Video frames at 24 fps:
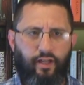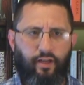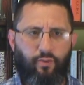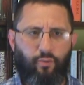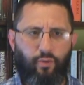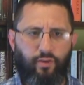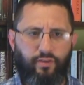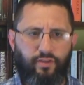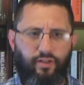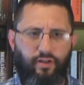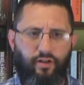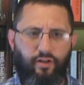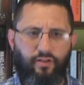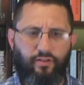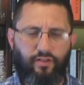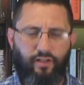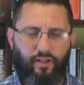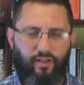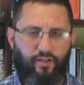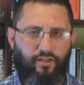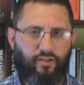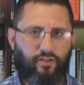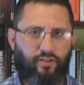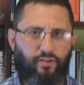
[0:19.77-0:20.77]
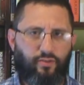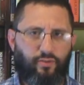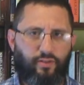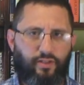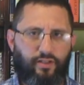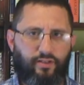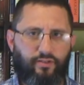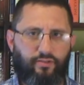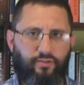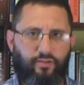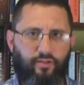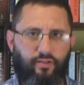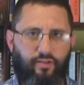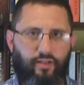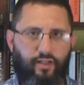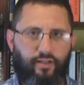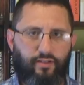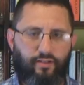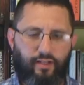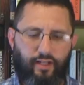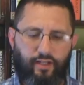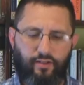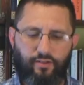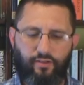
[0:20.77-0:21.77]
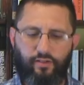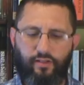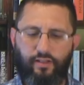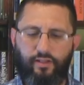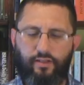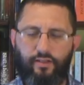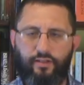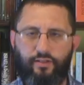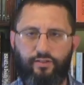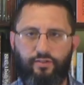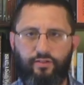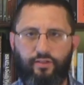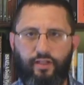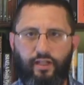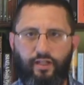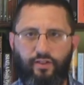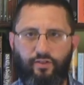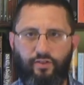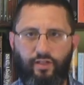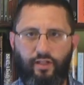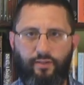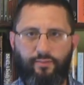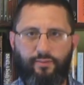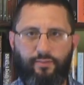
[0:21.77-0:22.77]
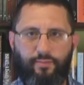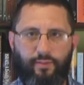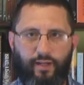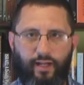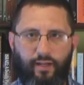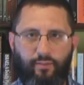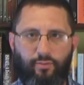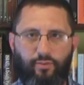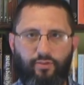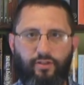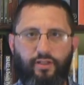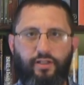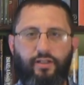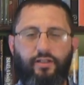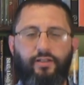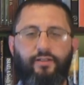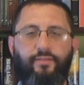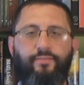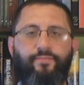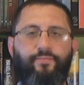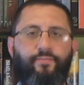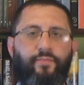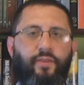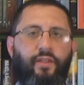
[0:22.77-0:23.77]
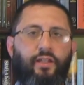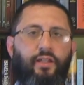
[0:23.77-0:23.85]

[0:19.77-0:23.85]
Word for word: And what they aren't telling you is that actually this King James Bible here